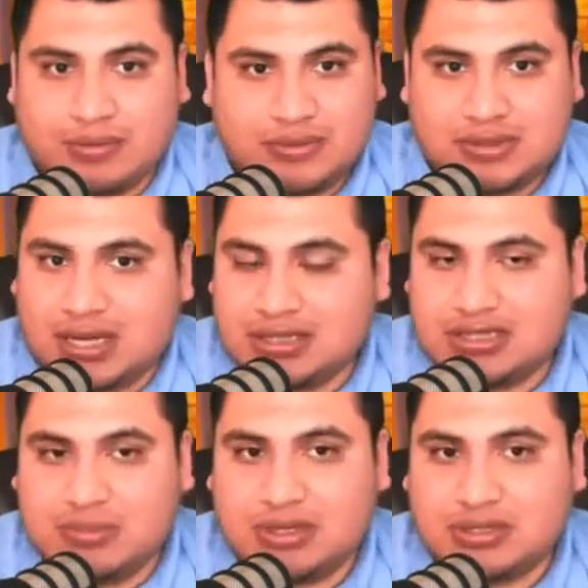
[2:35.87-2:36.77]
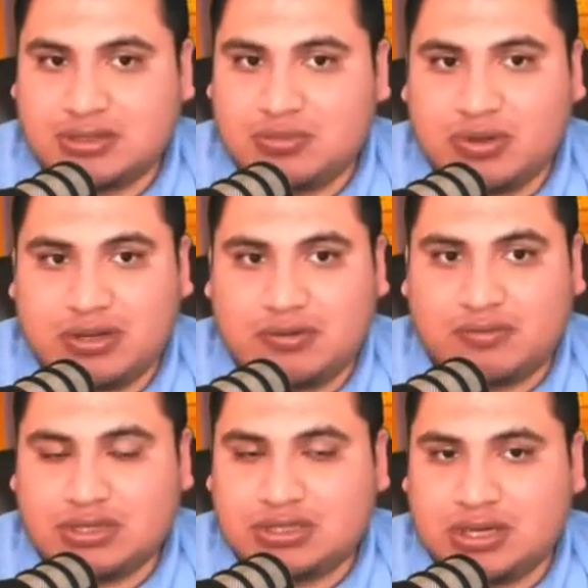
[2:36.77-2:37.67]
kind of similar to the one
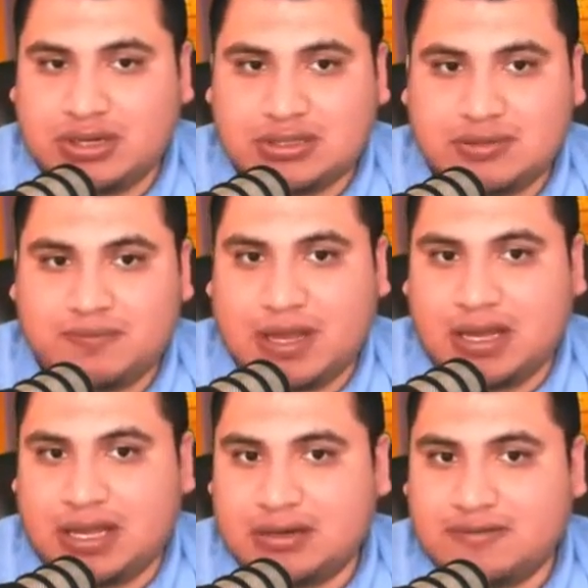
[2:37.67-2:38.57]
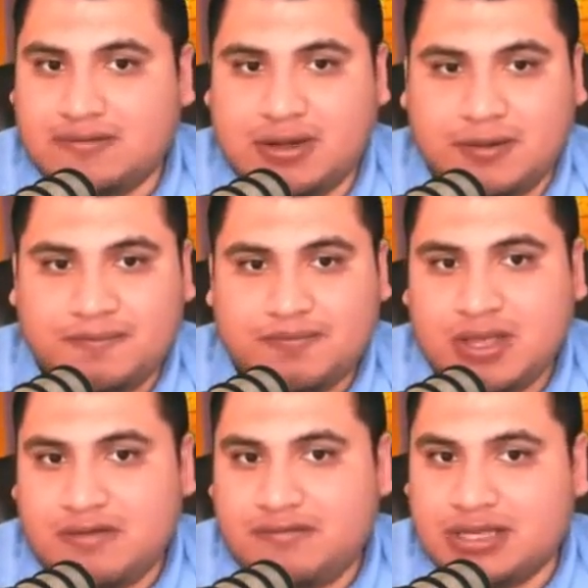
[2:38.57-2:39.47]
Richarlison. A lot of
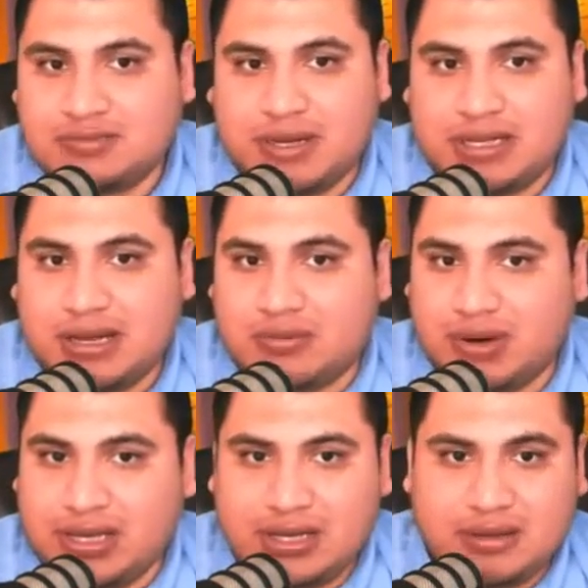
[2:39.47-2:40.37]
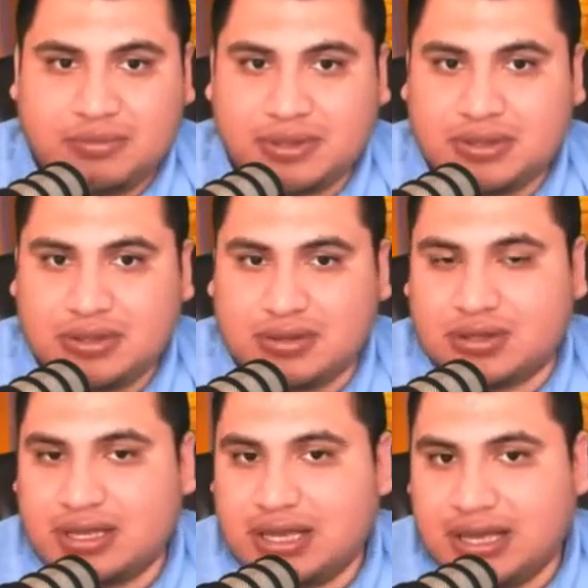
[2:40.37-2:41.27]
fans might not rate it, but look,
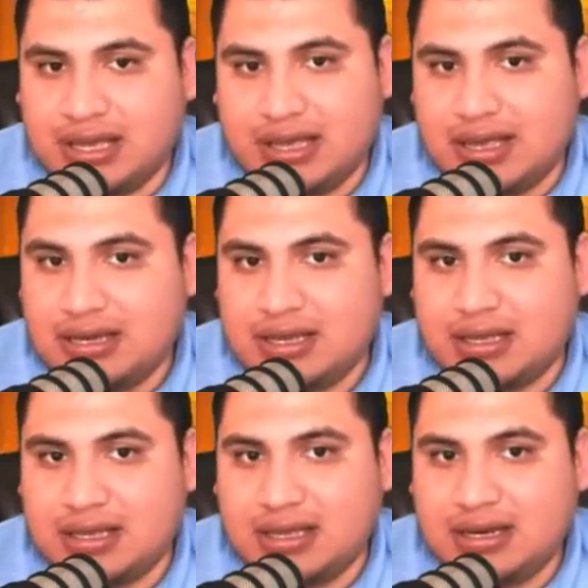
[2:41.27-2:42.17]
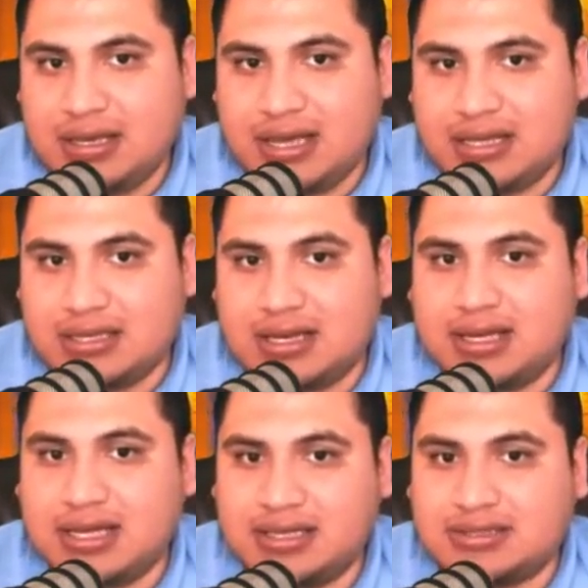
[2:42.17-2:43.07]
Eddie Nketiah
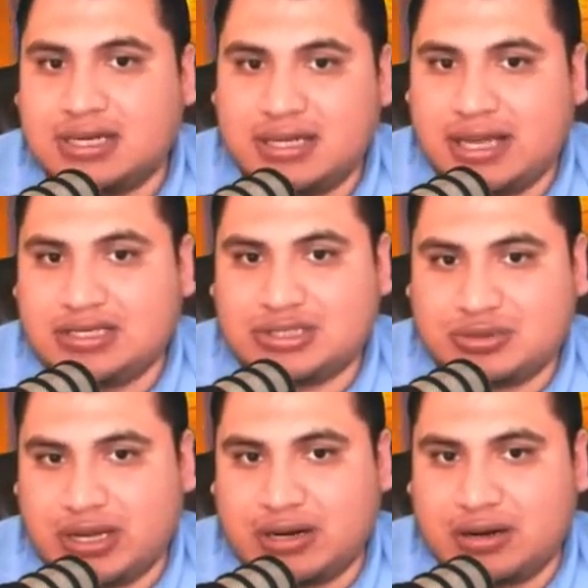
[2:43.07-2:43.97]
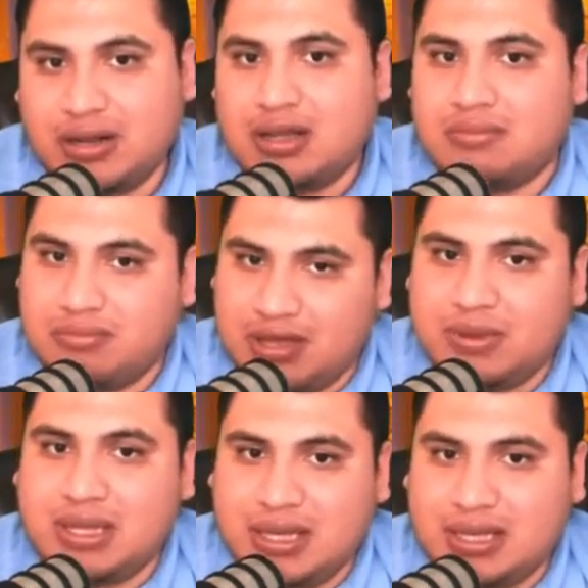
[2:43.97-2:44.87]
is a nice striker.
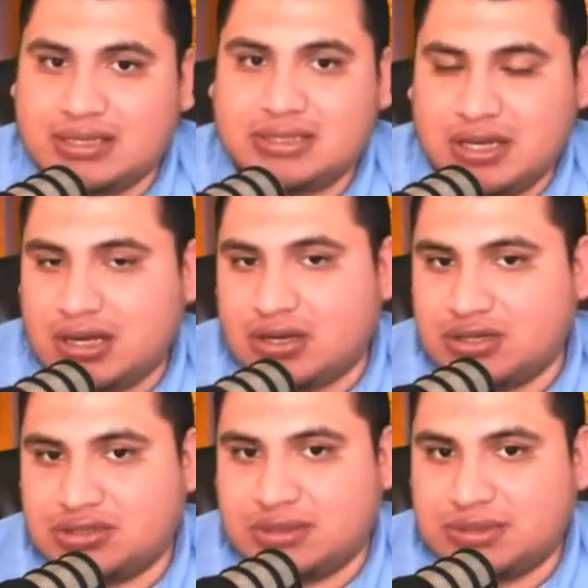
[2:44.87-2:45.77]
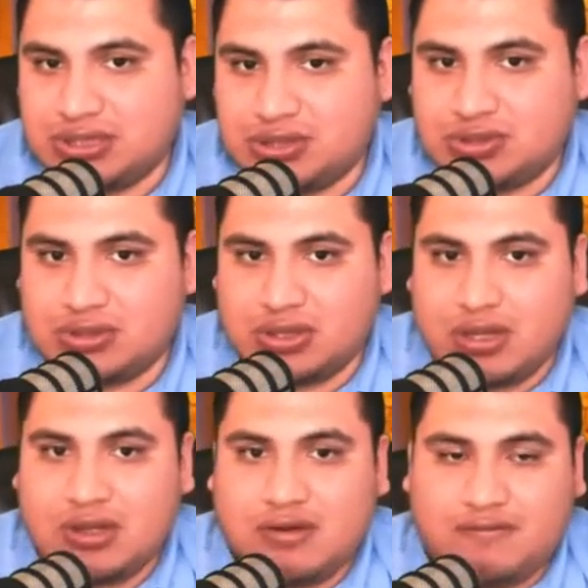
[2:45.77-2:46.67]
Maybe he is a good substitution
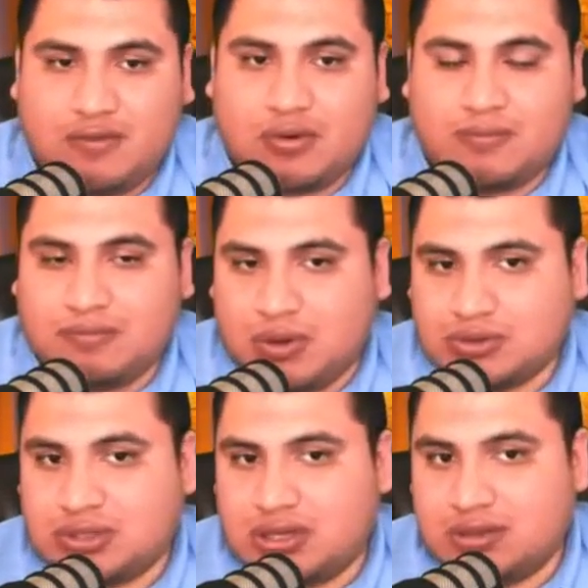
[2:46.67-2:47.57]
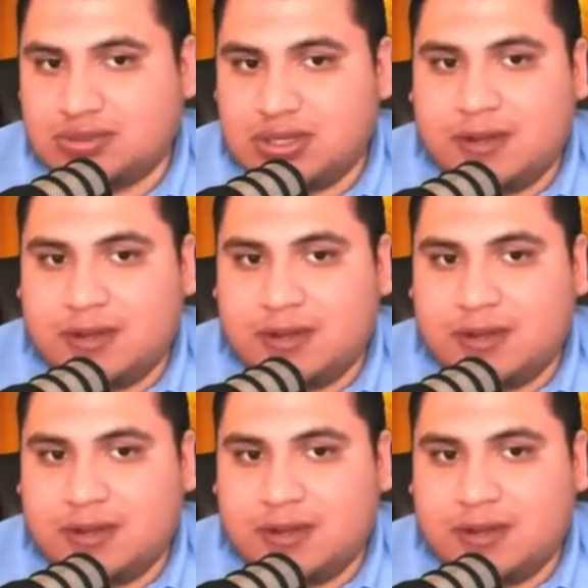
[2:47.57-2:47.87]
for most clubs.